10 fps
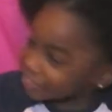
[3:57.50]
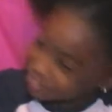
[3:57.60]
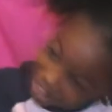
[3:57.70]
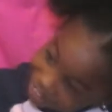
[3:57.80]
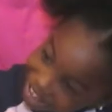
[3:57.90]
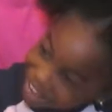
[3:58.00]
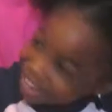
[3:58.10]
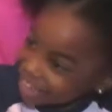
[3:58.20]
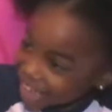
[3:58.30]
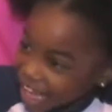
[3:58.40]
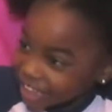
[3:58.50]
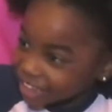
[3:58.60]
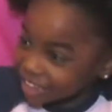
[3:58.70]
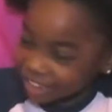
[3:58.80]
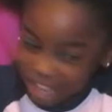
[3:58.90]
And Mommy, that
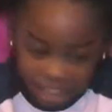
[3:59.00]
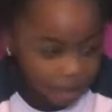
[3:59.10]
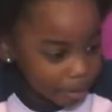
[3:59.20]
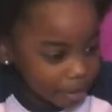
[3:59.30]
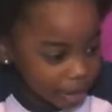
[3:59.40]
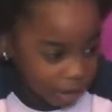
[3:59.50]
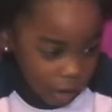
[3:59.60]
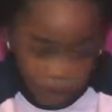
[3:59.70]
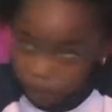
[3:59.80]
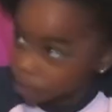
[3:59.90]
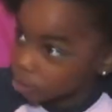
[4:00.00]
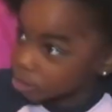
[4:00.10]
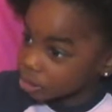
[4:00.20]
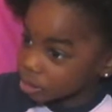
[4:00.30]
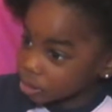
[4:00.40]
could be a good book.
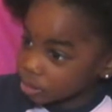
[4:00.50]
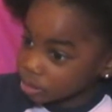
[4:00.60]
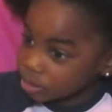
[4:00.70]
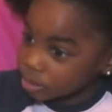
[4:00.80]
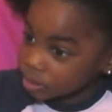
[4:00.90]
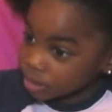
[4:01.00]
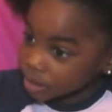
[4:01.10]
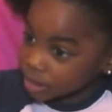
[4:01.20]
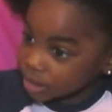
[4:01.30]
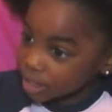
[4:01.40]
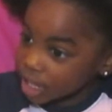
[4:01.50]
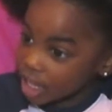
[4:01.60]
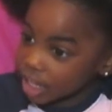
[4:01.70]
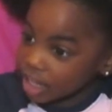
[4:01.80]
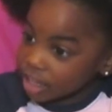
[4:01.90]
It's going to be a good book? Yeah.
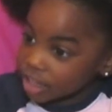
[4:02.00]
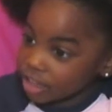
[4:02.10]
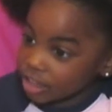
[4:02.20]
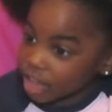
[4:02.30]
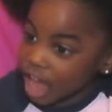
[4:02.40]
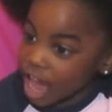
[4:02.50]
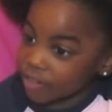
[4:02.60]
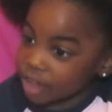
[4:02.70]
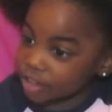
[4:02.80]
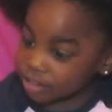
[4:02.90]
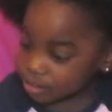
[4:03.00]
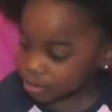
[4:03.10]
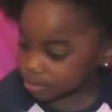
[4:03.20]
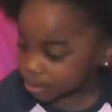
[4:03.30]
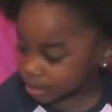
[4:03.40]
Okay. I want you to
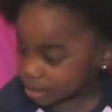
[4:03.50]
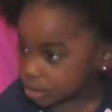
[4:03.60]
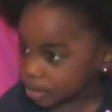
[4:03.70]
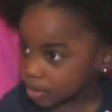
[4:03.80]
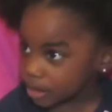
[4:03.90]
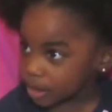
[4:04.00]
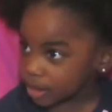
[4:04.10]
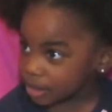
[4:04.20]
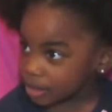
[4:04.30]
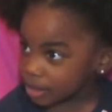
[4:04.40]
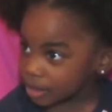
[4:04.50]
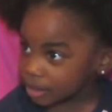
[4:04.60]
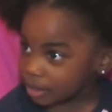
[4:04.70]
read it to me. Okay.